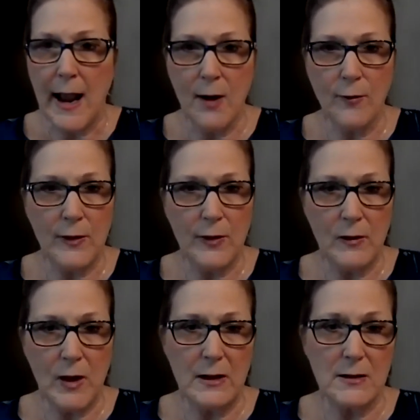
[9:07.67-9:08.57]

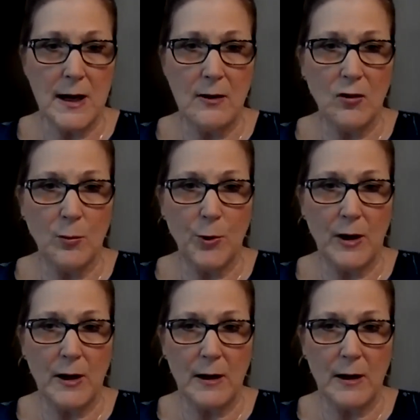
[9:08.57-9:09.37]
everything that it takes to put an